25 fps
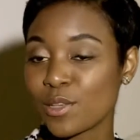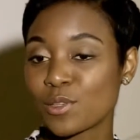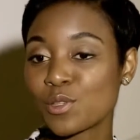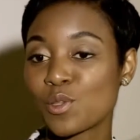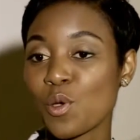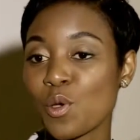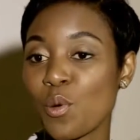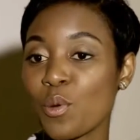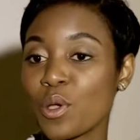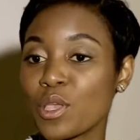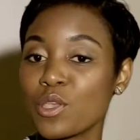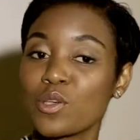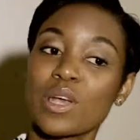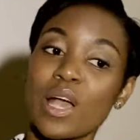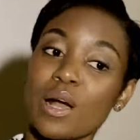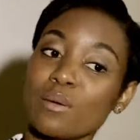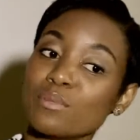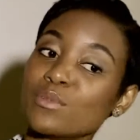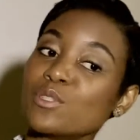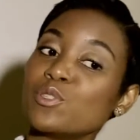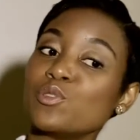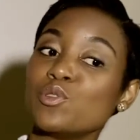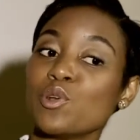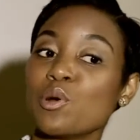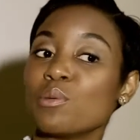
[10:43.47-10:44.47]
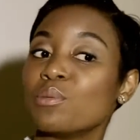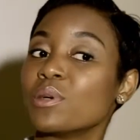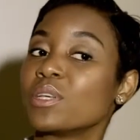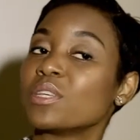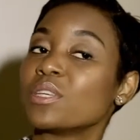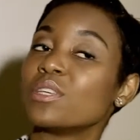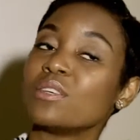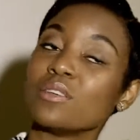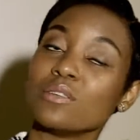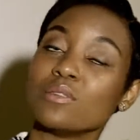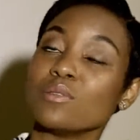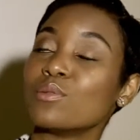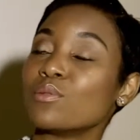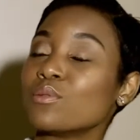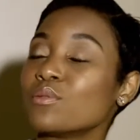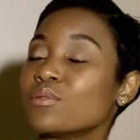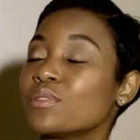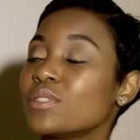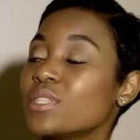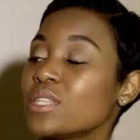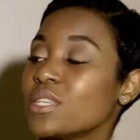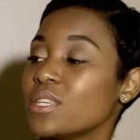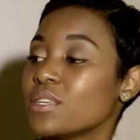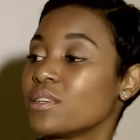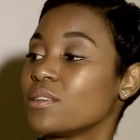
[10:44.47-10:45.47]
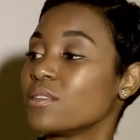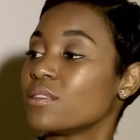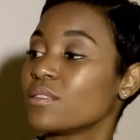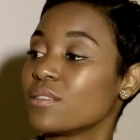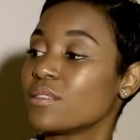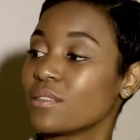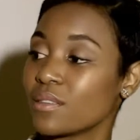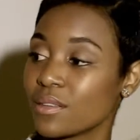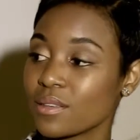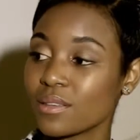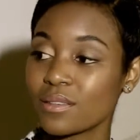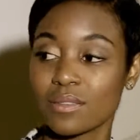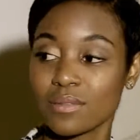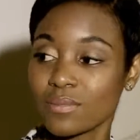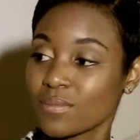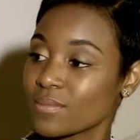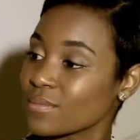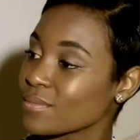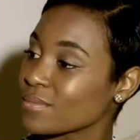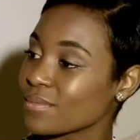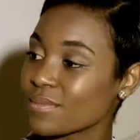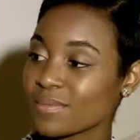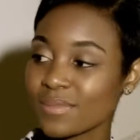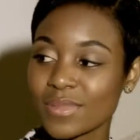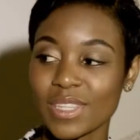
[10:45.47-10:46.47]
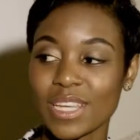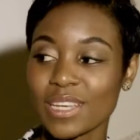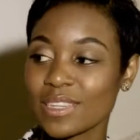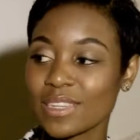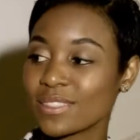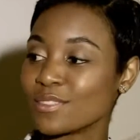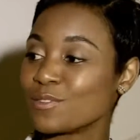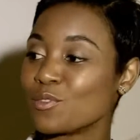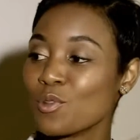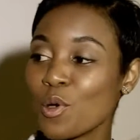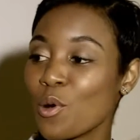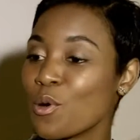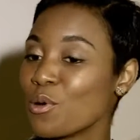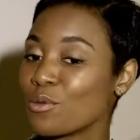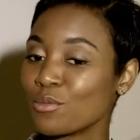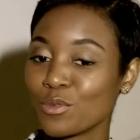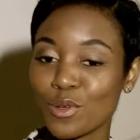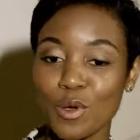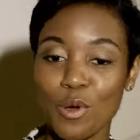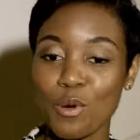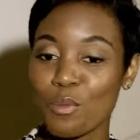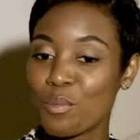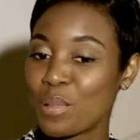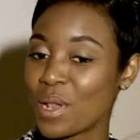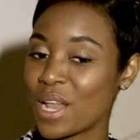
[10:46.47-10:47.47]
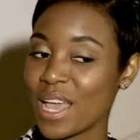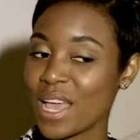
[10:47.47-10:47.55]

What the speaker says: So when you come to Joburg, you know, to no